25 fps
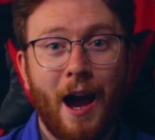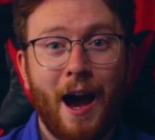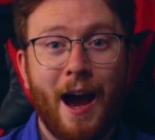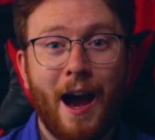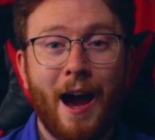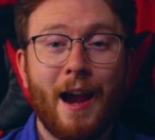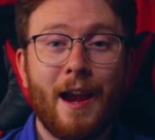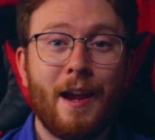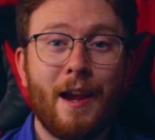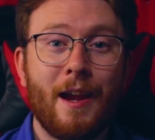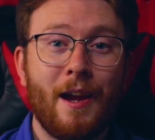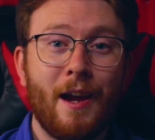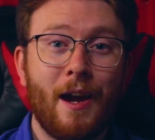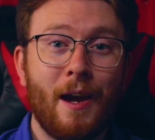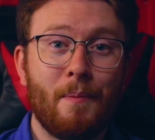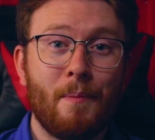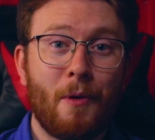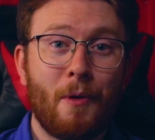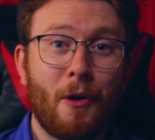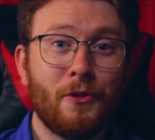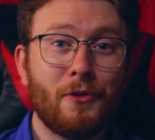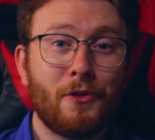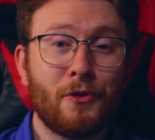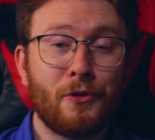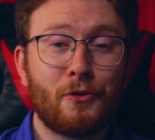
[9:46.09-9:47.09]
I am
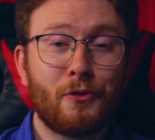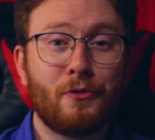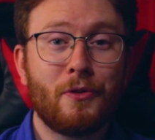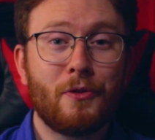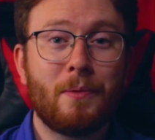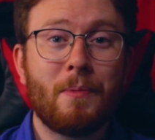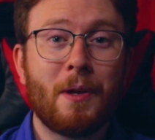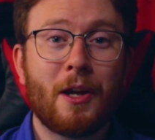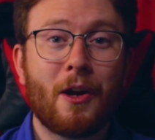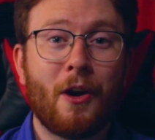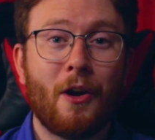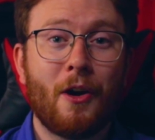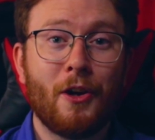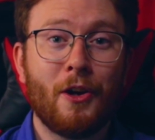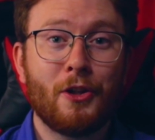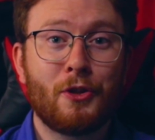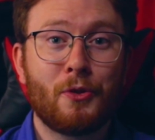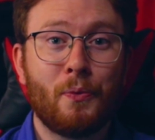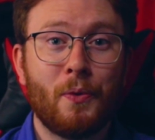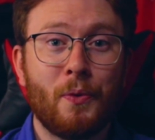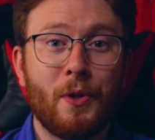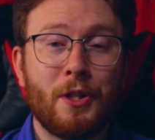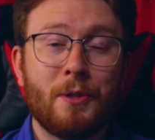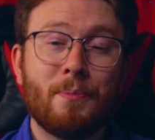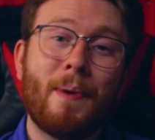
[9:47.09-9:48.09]
also streaming on
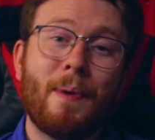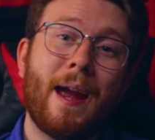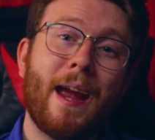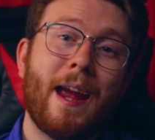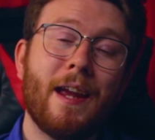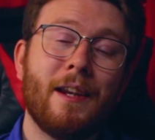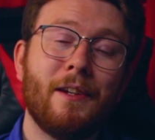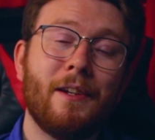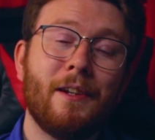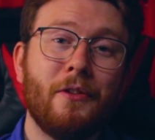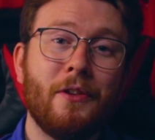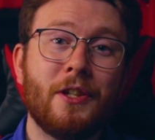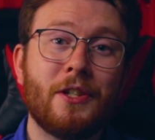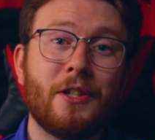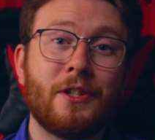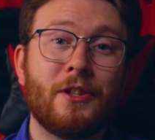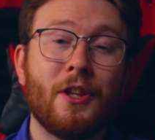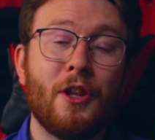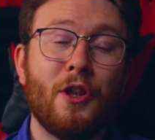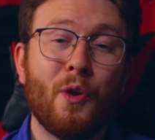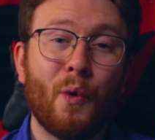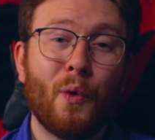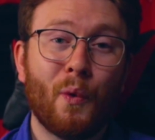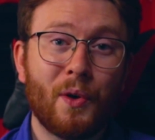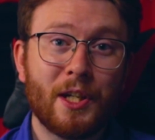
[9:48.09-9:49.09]
Twitch. My handle is
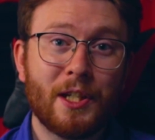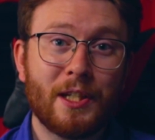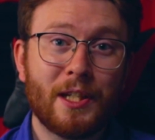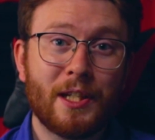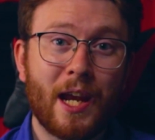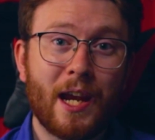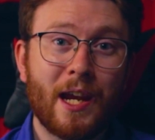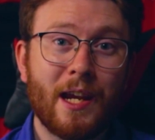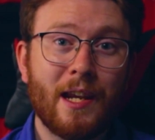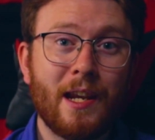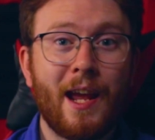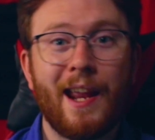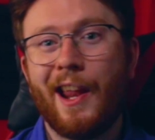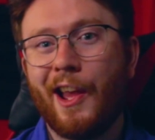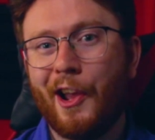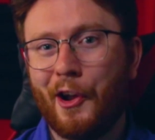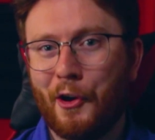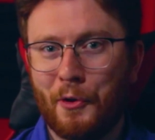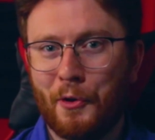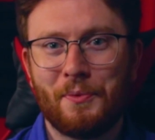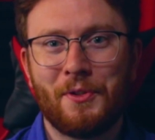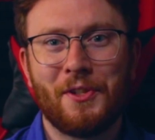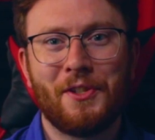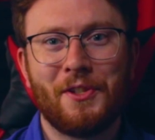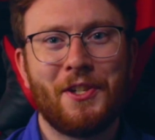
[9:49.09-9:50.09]
the Nordic Dane, and I
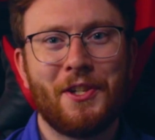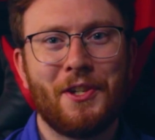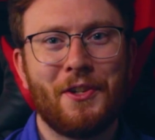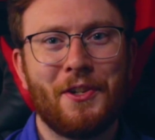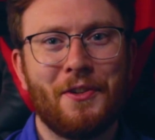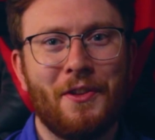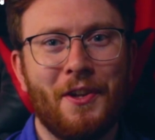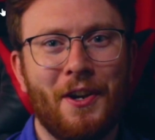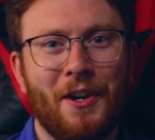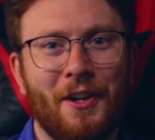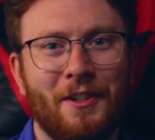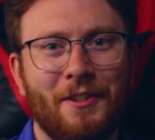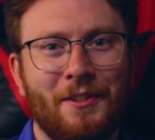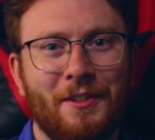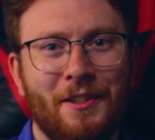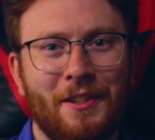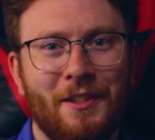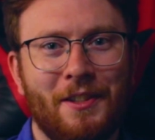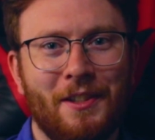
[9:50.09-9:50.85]
hope to see you there.